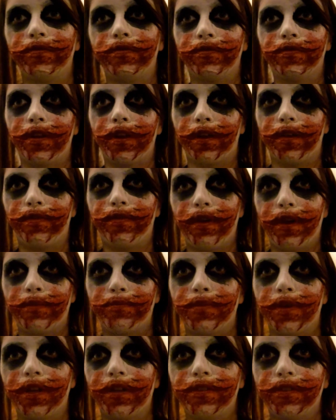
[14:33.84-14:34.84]
like fake
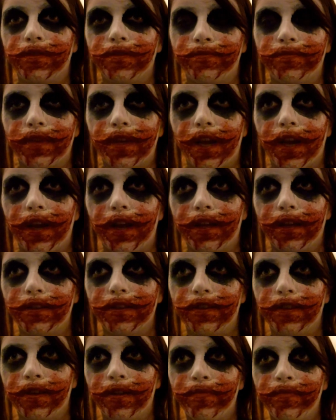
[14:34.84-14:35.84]
blood, and
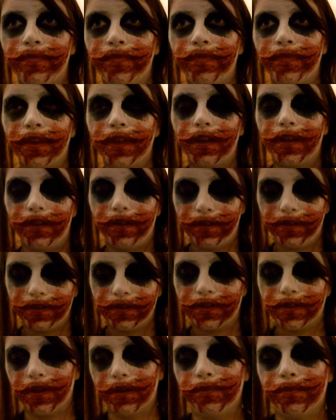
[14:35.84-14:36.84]
you're just
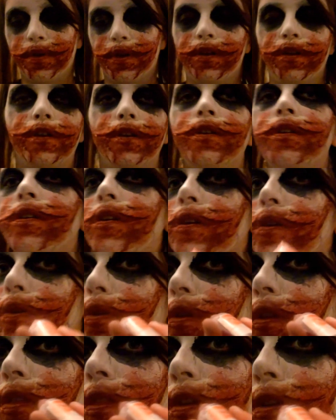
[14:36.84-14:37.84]
going to put it all in the